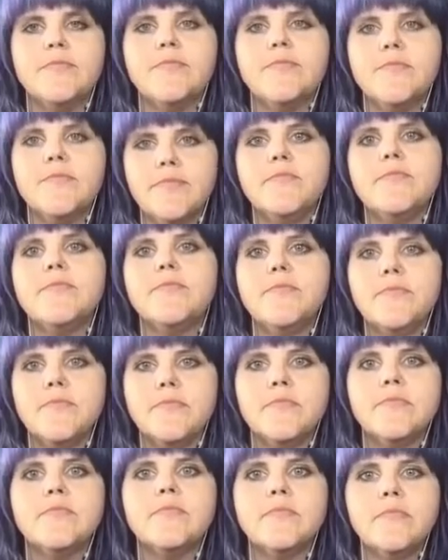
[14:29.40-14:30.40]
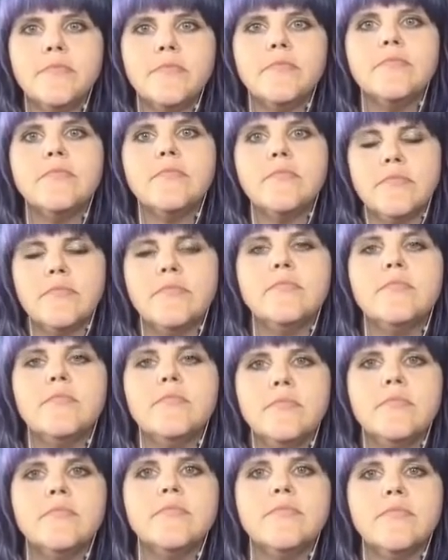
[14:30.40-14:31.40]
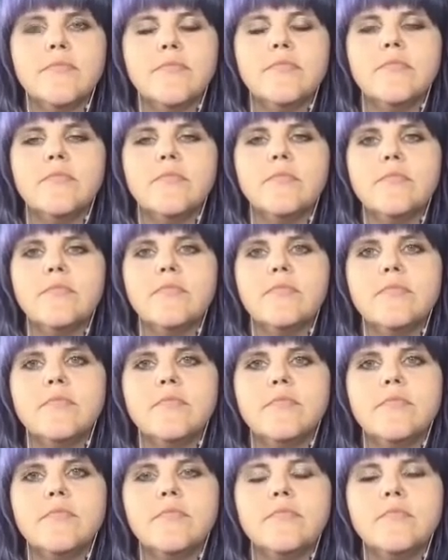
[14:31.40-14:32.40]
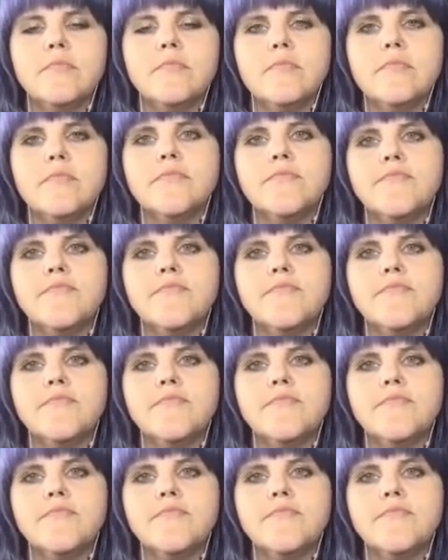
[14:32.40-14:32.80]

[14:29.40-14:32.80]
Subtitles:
(silent)